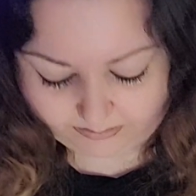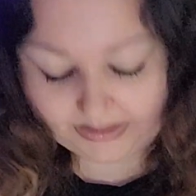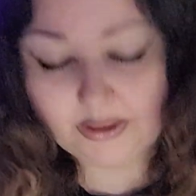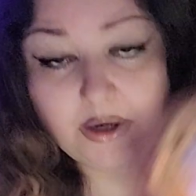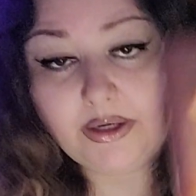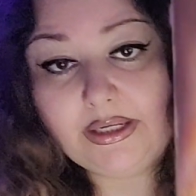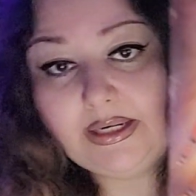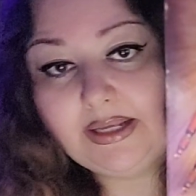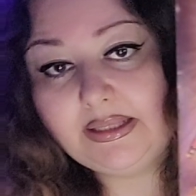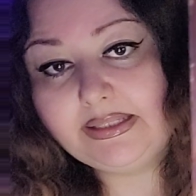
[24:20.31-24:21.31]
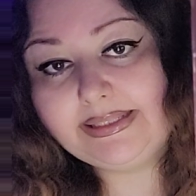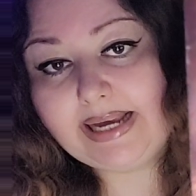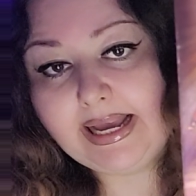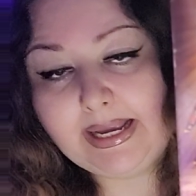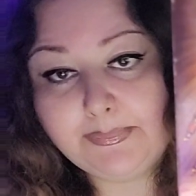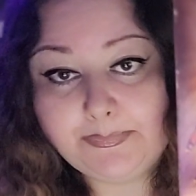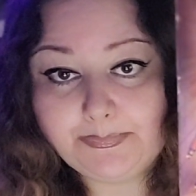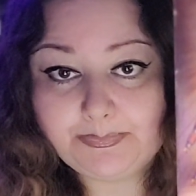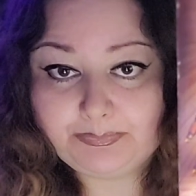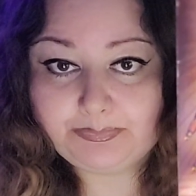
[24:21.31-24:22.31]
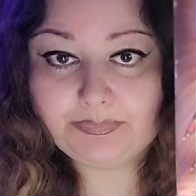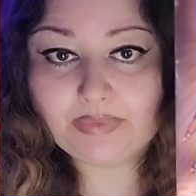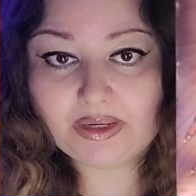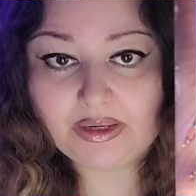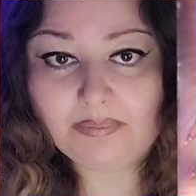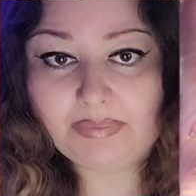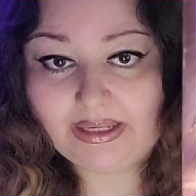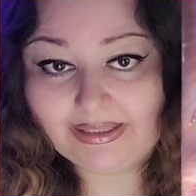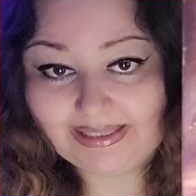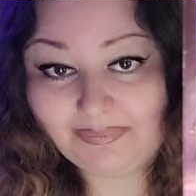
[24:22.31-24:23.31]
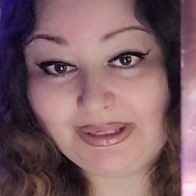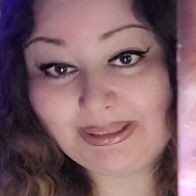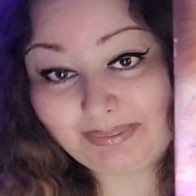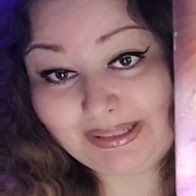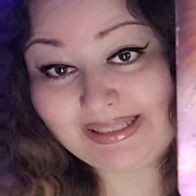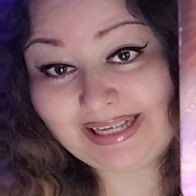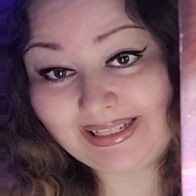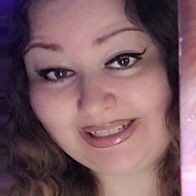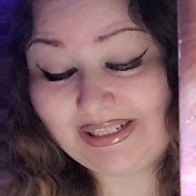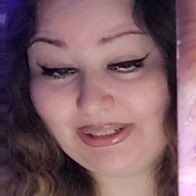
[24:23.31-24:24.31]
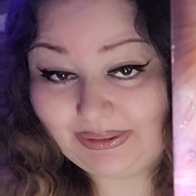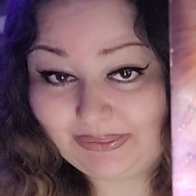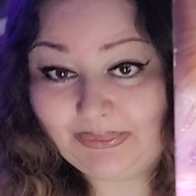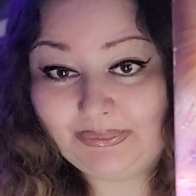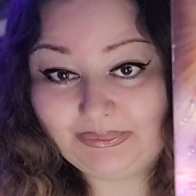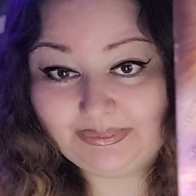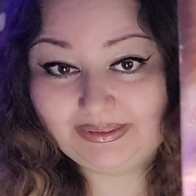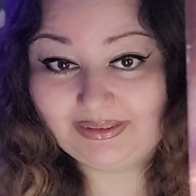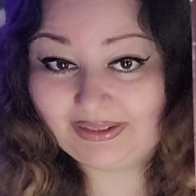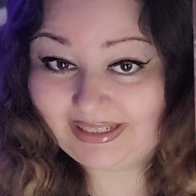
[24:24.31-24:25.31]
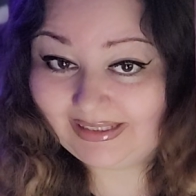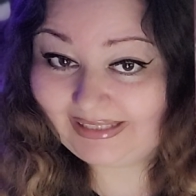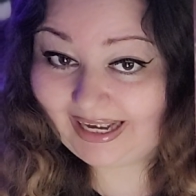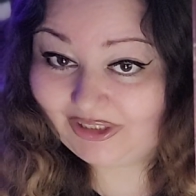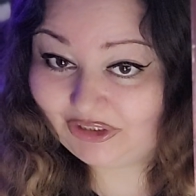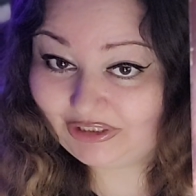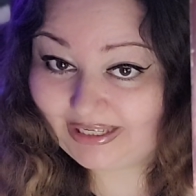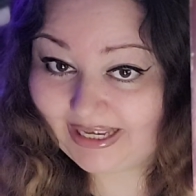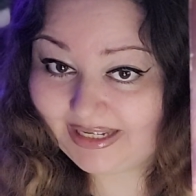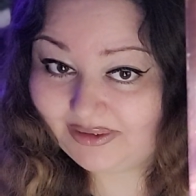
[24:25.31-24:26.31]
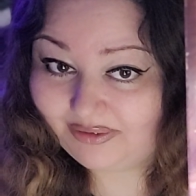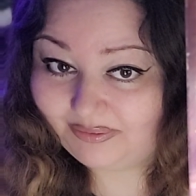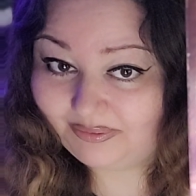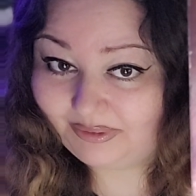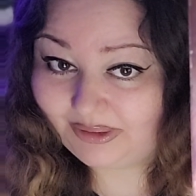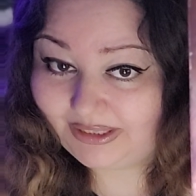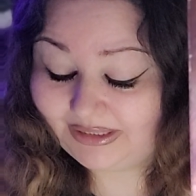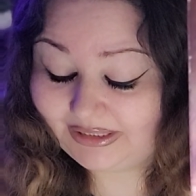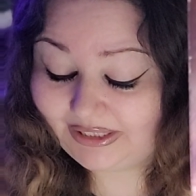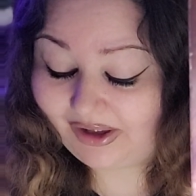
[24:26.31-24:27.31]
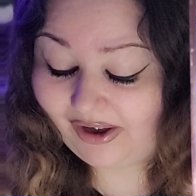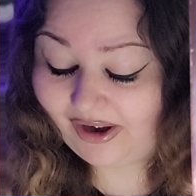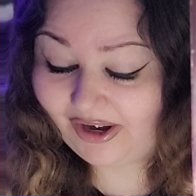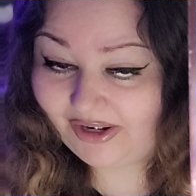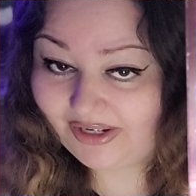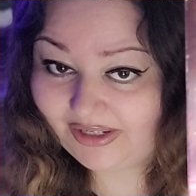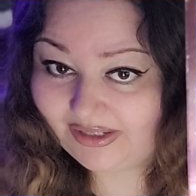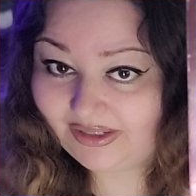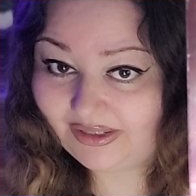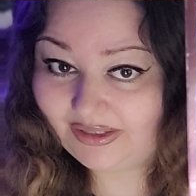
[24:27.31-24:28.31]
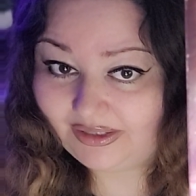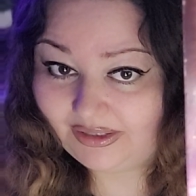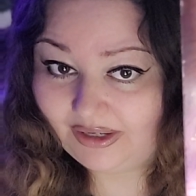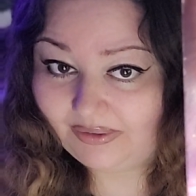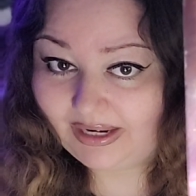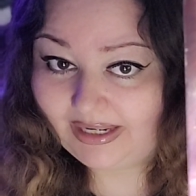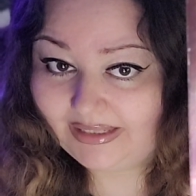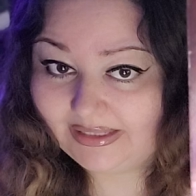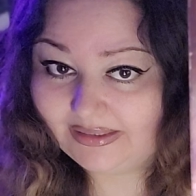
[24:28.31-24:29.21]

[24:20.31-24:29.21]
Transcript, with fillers: Be guarded at this time because something's being sent to you. Look at that shit. Look at the card. All right?